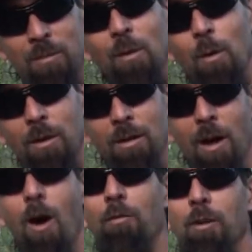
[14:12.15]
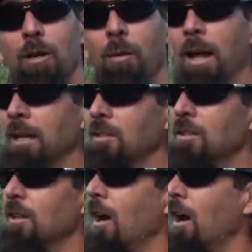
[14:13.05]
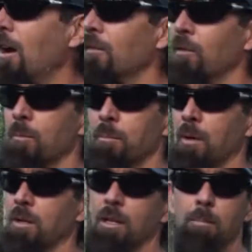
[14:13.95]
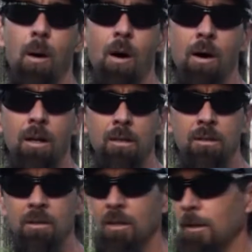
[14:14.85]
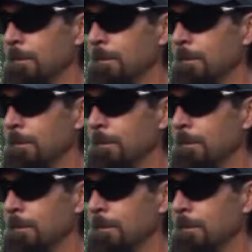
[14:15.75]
on Off-Grid Ranch, from building the ponds